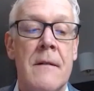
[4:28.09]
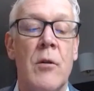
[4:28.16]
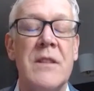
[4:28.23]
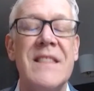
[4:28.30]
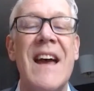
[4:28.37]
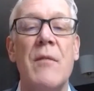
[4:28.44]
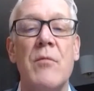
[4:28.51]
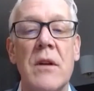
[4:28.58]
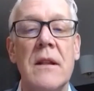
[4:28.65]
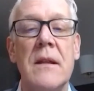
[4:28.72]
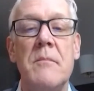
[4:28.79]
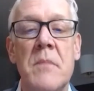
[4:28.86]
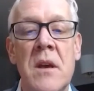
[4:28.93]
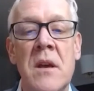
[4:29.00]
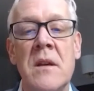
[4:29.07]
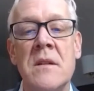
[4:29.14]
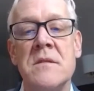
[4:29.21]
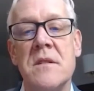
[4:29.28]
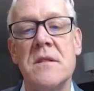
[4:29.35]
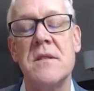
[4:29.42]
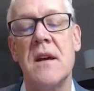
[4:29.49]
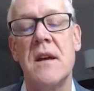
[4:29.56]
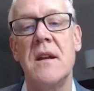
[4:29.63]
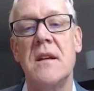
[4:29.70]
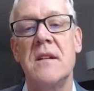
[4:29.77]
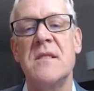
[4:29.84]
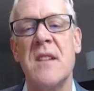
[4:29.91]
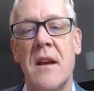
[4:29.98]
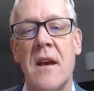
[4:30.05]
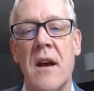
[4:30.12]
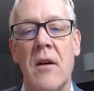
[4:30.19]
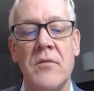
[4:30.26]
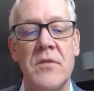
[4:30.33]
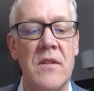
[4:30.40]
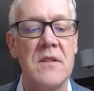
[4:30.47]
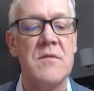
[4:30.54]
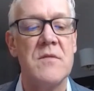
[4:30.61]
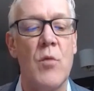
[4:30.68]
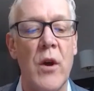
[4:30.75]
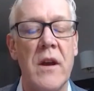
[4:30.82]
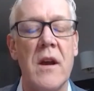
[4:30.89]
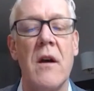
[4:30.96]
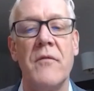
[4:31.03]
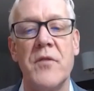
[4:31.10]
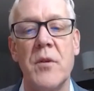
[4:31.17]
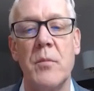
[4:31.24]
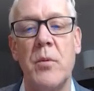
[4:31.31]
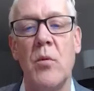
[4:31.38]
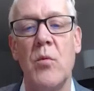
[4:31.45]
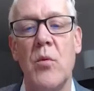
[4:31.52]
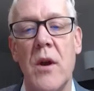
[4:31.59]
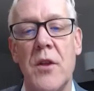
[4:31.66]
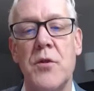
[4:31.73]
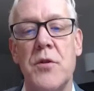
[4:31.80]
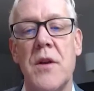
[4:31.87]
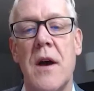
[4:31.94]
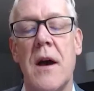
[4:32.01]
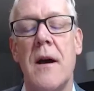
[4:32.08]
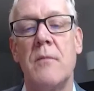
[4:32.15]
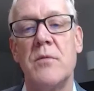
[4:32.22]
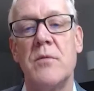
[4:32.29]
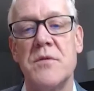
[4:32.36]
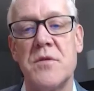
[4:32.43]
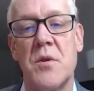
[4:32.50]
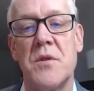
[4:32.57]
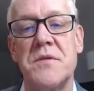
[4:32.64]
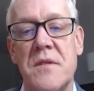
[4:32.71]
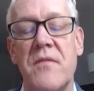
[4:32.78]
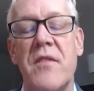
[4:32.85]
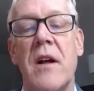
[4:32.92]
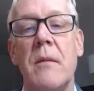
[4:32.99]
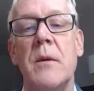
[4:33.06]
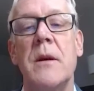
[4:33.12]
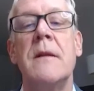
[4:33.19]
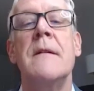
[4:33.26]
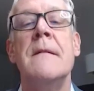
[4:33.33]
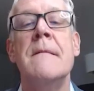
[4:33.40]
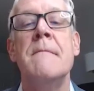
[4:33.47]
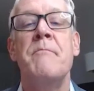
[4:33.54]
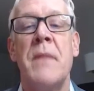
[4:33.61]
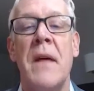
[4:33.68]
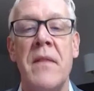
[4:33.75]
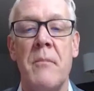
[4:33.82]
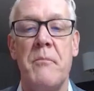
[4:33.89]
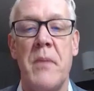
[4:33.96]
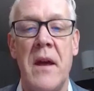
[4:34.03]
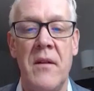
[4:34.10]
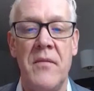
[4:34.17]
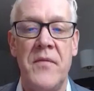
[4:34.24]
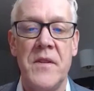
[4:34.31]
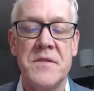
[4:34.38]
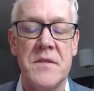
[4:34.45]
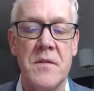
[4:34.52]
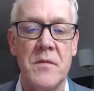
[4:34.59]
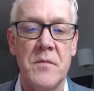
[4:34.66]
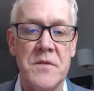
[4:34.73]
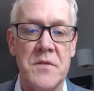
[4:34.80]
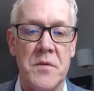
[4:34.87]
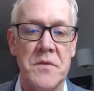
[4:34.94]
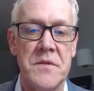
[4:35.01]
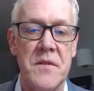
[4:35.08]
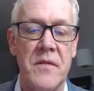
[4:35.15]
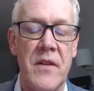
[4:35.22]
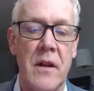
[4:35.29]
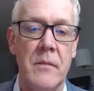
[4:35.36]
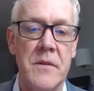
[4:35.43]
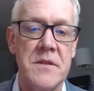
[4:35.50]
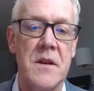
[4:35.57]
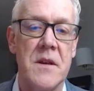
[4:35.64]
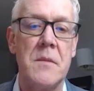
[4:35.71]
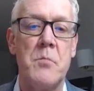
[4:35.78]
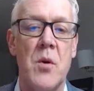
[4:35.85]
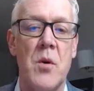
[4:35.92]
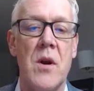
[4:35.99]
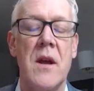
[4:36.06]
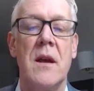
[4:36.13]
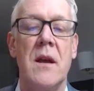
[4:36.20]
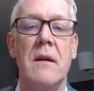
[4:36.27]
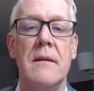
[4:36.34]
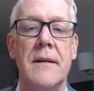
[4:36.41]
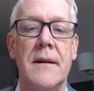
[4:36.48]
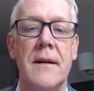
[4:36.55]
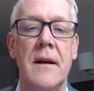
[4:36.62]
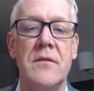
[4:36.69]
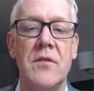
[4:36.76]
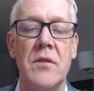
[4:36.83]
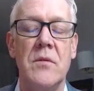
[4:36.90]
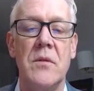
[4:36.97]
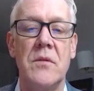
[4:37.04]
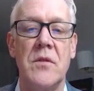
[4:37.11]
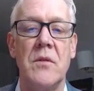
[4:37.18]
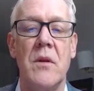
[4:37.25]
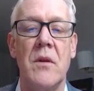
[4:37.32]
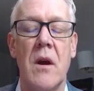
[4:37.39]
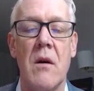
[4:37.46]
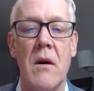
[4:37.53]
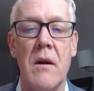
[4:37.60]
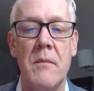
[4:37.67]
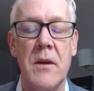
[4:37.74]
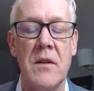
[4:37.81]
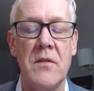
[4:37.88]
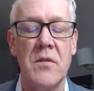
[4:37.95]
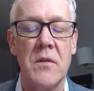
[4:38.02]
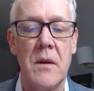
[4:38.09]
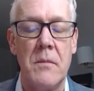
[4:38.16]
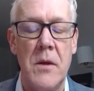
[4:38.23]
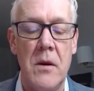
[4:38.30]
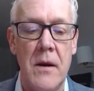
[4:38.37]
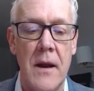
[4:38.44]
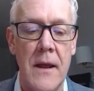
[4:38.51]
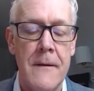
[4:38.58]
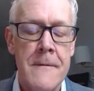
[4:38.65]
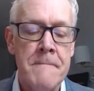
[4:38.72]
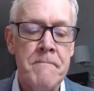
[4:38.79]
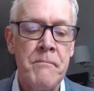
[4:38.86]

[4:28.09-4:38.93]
What that really means is that it is a county that's quite comfortable with resource development and the benefits that resource developments can bring to an economy and to a community.